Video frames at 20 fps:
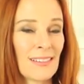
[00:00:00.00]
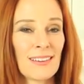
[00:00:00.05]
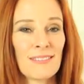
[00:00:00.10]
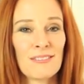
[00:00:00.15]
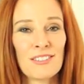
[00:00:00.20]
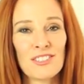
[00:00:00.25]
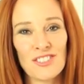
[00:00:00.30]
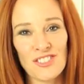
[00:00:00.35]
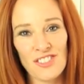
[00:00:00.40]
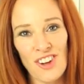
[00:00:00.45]

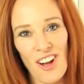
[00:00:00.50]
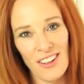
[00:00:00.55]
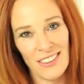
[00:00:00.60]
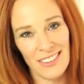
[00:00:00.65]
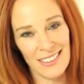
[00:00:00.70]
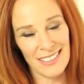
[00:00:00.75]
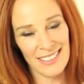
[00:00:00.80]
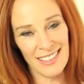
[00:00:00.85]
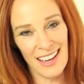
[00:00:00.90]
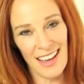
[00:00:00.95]
which
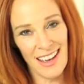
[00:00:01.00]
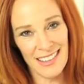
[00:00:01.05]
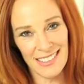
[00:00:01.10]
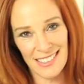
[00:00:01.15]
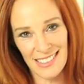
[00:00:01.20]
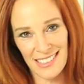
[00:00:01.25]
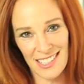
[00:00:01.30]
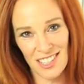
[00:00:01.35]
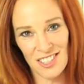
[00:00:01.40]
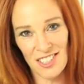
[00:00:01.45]
chocolate does,
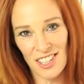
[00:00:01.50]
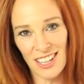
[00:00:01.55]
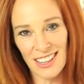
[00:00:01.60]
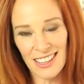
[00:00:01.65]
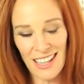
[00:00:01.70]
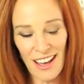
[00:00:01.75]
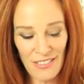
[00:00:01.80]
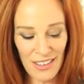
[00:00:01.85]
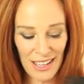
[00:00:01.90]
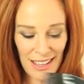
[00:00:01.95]
it's such a
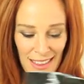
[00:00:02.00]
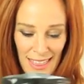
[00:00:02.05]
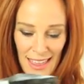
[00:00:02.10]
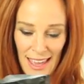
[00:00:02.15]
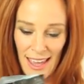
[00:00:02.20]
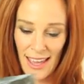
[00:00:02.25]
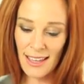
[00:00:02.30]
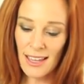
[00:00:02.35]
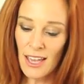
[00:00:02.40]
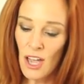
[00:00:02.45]
loving
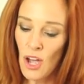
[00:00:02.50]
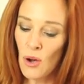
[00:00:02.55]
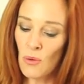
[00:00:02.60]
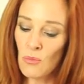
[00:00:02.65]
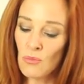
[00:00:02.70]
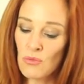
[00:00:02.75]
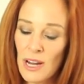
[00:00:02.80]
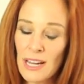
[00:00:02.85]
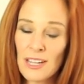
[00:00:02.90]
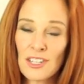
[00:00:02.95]
thing,
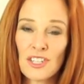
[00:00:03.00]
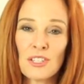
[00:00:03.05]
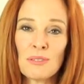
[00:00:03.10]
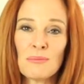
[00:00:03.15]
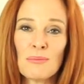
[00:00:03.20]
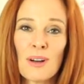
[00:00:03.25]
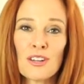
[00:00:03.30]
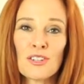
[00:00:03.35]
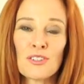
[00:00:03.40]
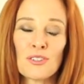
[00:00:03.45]
reishi
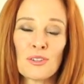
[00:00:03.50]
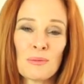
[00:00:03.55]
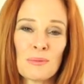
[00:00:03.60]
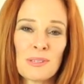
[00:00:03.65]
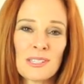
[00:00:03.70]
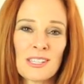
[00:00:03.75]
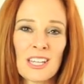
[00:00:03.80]
mushroom is